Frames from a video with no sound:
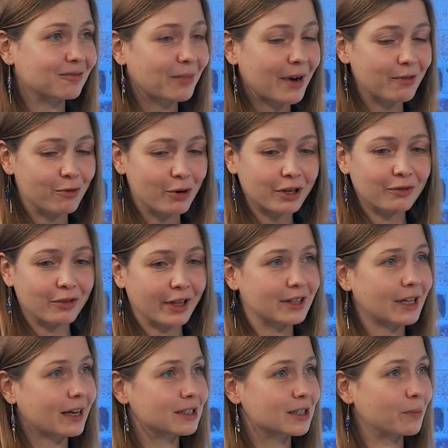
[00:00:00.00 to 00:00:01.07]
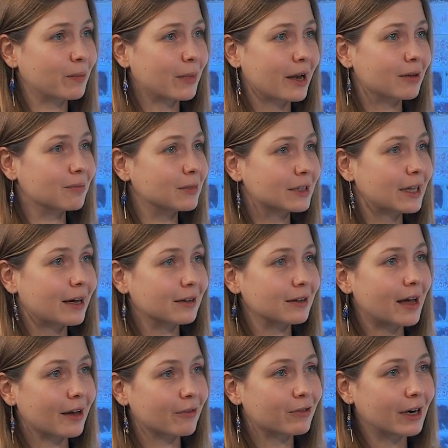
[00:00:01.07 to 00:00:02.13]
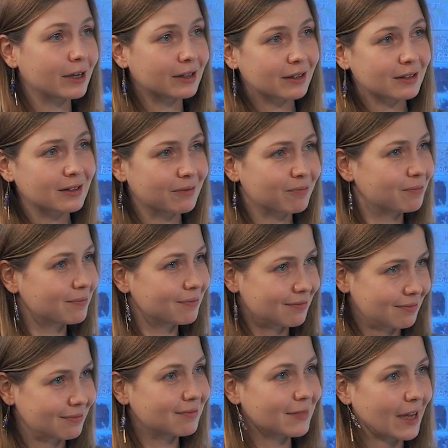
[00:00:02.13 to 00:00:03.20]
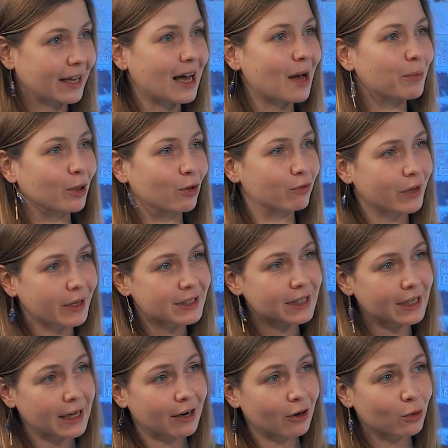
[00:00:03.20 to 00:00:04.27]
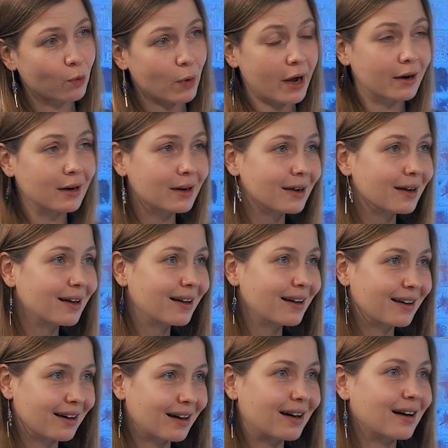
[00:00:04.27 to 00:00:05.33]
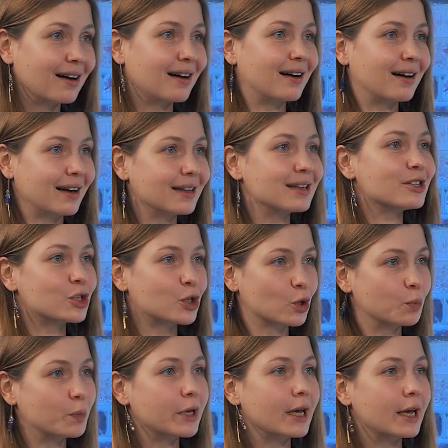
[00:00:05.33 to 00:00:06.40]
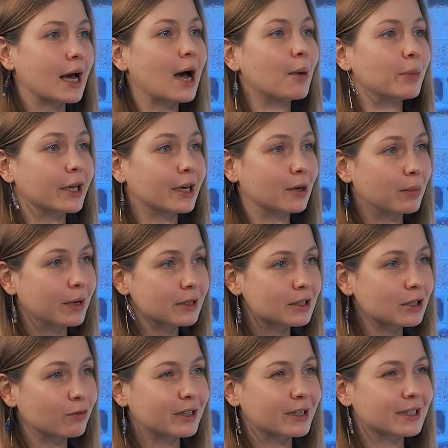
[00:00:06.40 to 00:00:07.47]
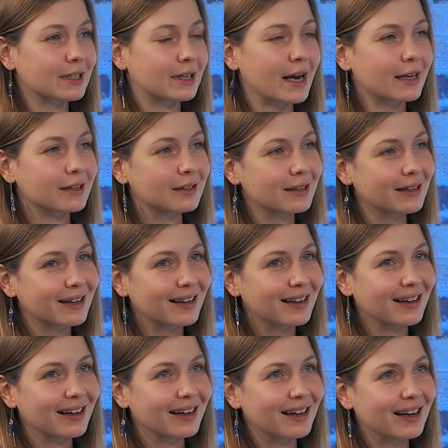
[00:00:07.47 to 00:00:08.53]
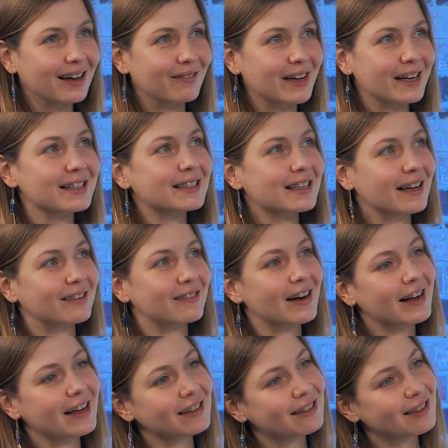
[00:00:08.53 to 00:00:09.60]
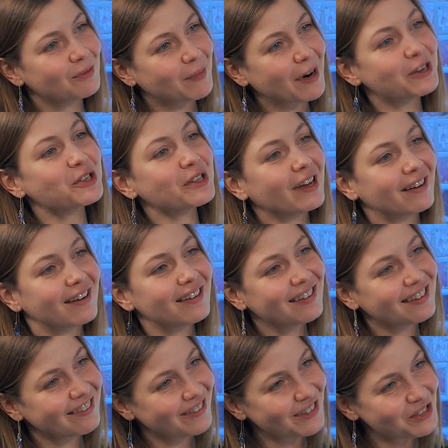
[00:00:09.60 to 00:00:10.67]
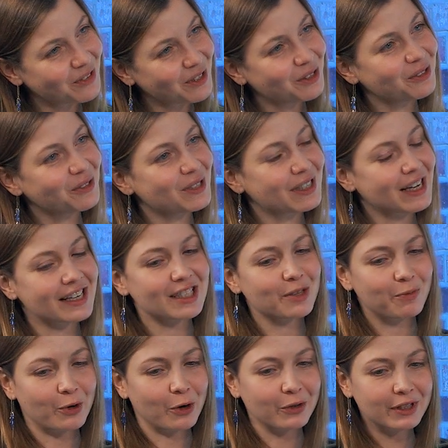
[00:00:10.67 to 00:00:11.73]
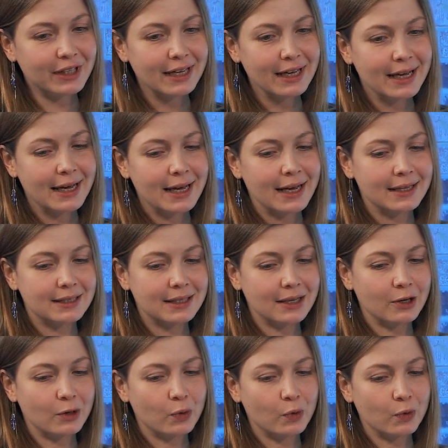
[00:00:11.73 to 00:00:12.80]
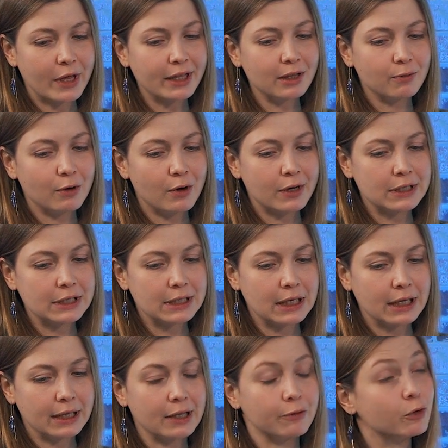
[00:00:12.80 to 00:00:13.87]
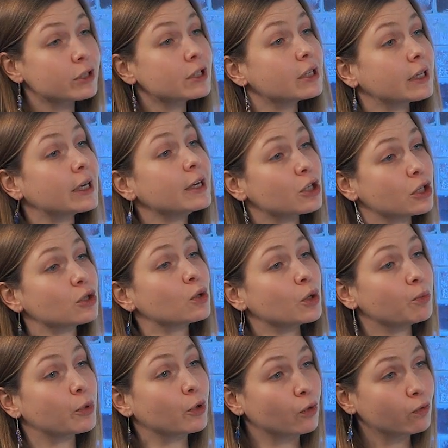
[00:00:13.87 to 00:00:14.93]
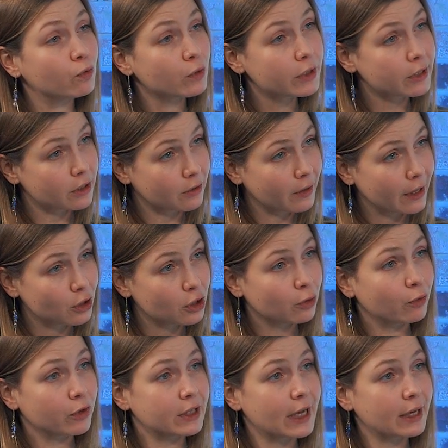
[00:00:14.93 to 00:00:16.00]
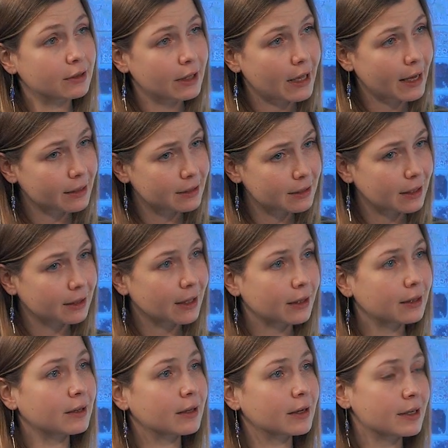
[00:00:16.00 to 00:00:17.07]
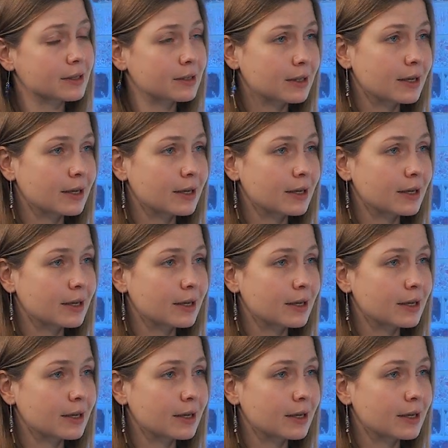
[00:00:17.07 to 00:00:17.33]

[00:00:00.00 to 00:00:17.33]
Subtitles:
I've worked with the tech team my entire life, right? And a couple of weeks here and there should be applicable. So there is a right margin error, which we need to discuss up front. So that was the first iteration to improve situation with deadlines, and that increased